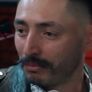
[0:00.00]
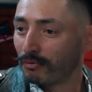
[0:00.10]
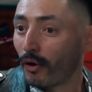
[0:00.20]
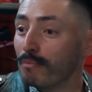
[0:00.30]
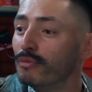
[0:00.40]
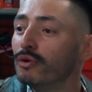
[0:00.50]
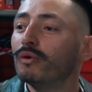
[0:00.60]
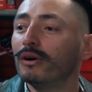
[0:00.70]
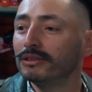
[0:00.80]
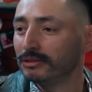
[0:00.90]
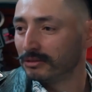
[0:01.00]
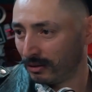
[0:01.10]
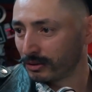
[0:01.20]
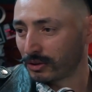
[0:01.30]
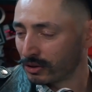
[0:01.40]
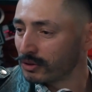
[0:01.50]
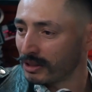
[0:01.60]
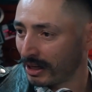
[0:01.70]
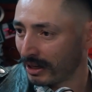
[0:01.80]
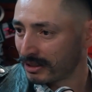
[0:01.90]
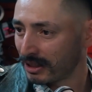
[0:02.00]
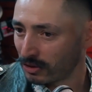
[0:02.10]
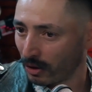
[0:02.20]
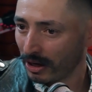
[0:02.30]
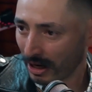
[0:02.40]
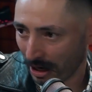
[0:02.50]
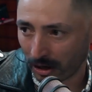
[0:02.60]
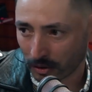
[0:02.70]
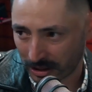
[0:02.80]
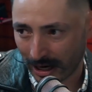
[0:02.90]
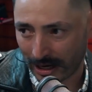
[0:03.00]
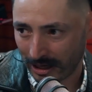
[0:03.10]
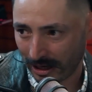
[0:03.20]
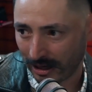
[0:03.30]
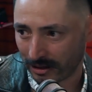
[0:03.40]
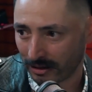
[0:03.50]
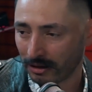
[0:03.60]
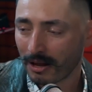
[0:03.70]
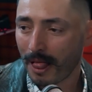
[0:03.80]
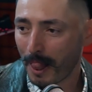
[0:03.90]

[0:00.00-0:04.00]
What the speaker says: Before I move on also to the next thing. So it goes hand in hand.